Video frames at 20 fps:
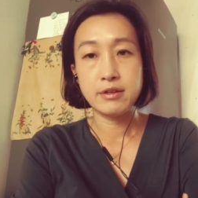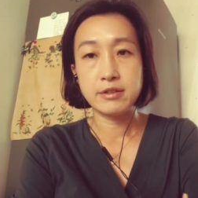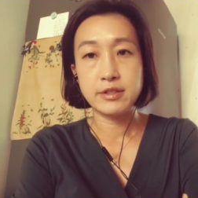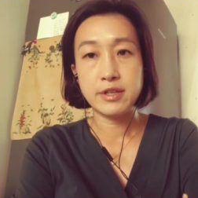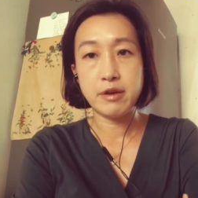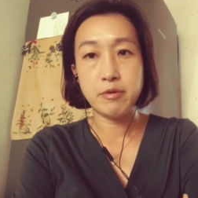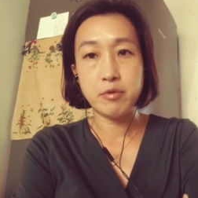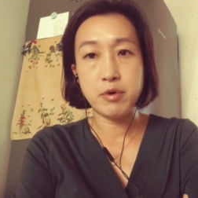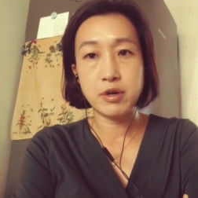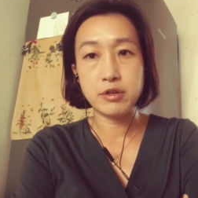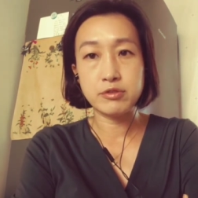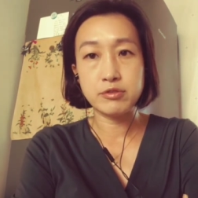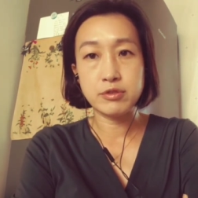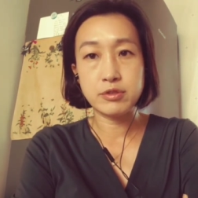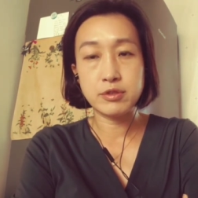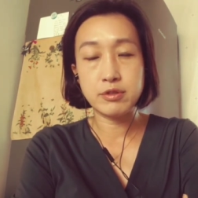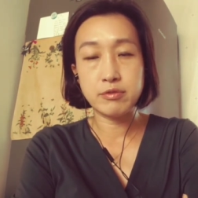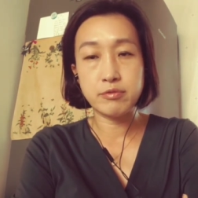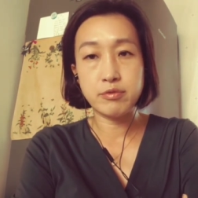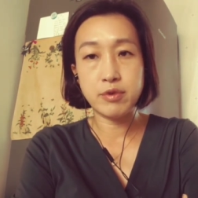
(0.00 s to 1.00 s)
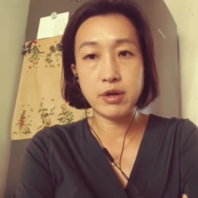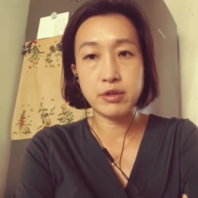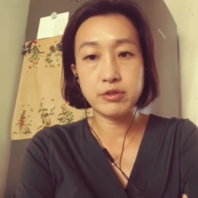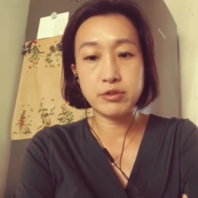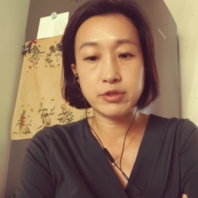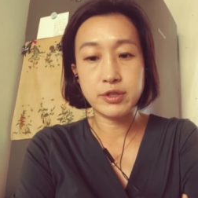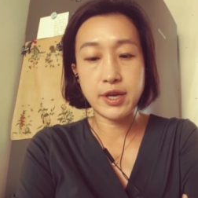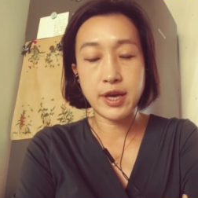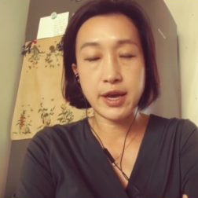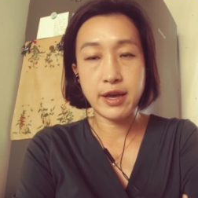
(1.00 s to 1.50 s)
They walked to the road
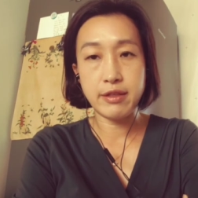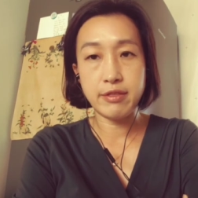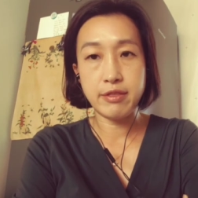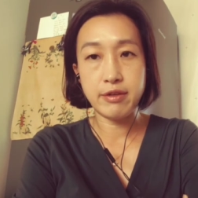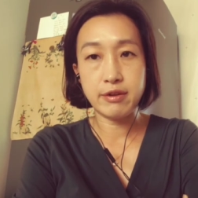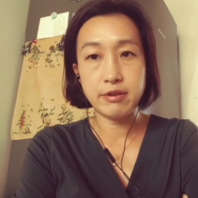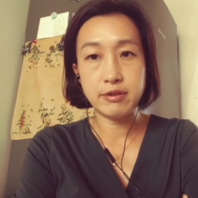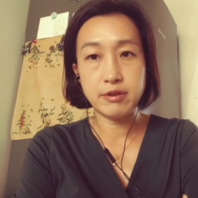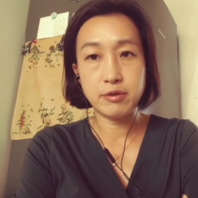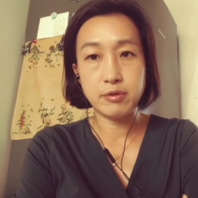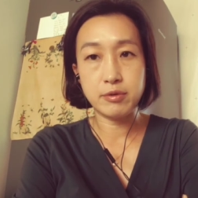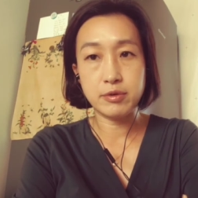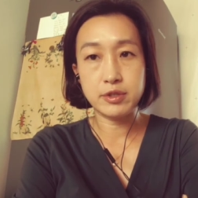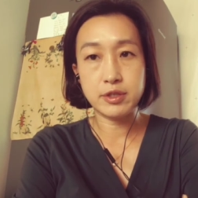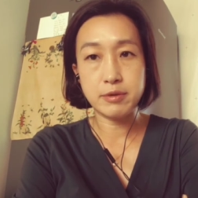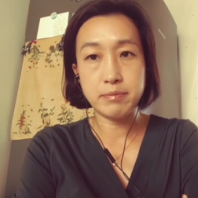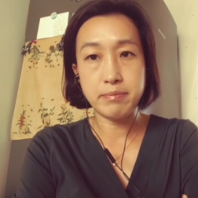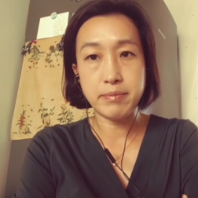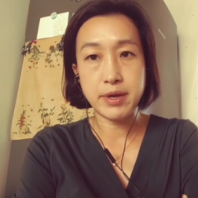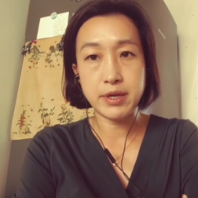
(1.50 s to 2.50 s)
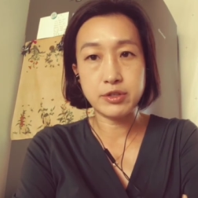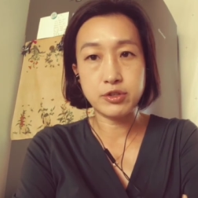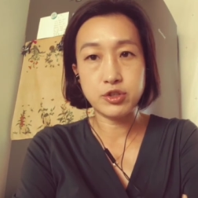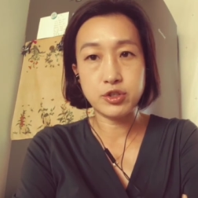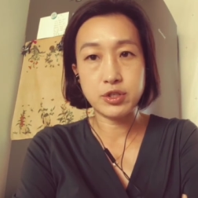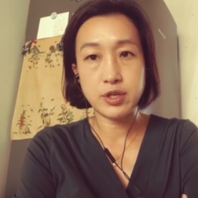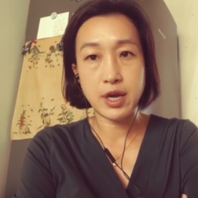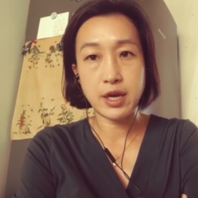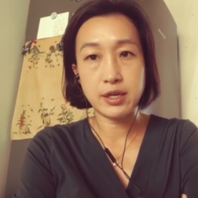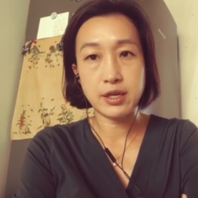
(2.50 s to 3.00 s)
together. The old man
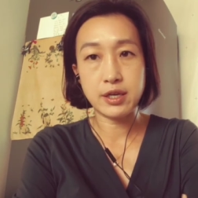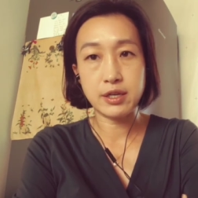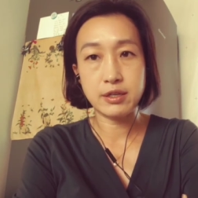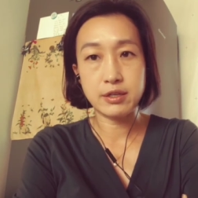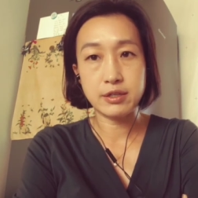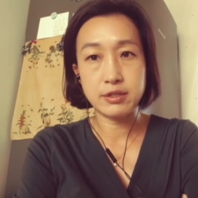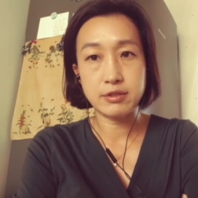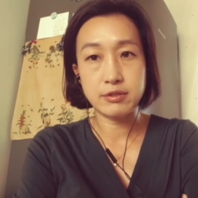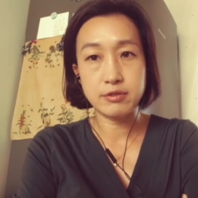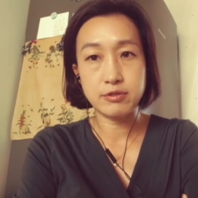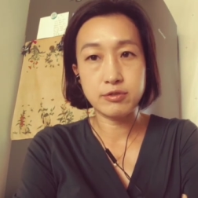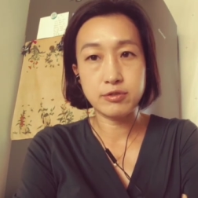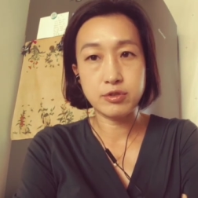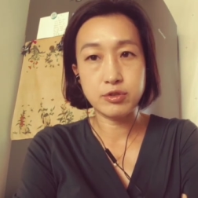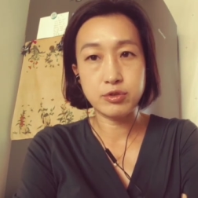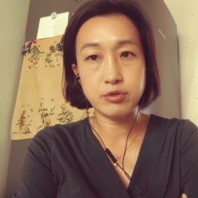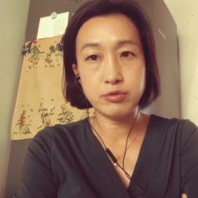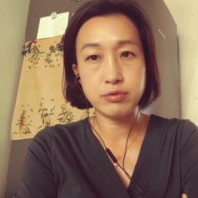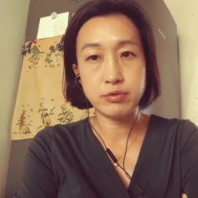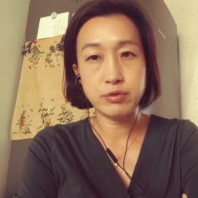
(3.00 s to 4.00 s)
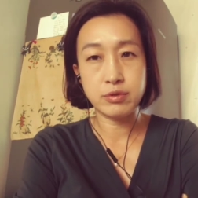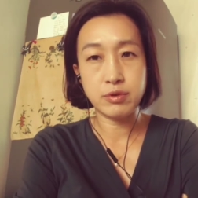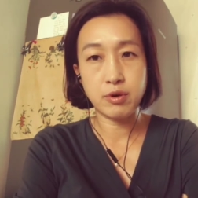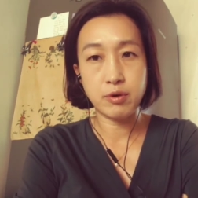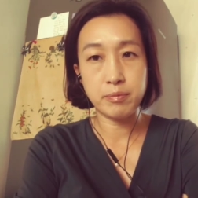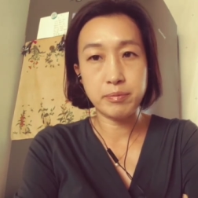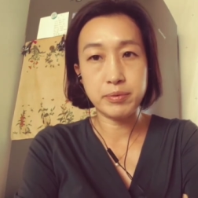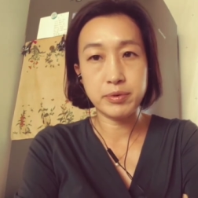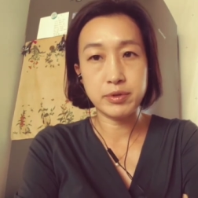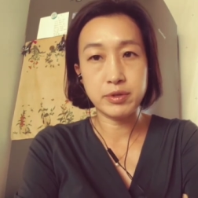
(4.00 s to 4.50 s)
shaking should
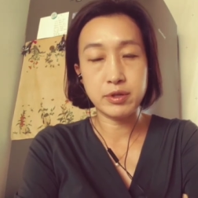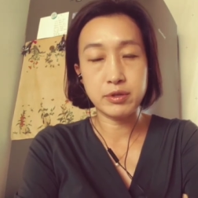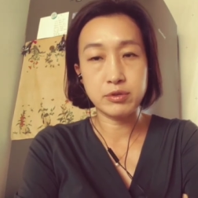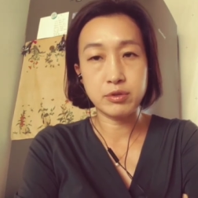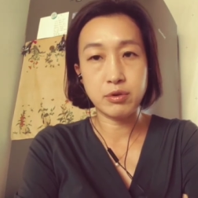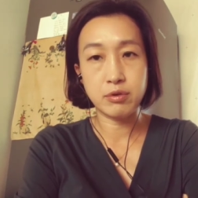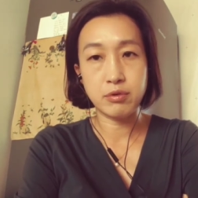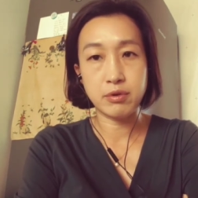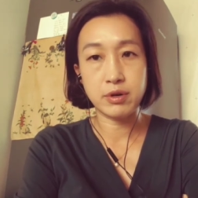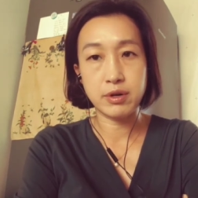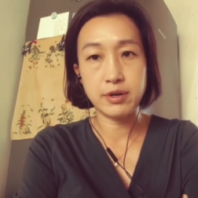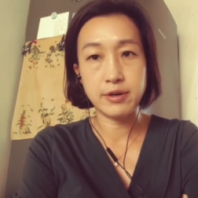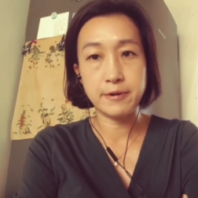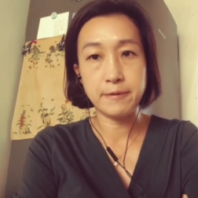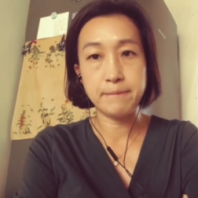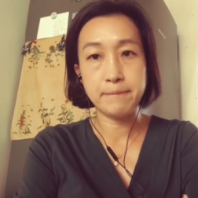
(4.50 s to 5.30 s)
open the door.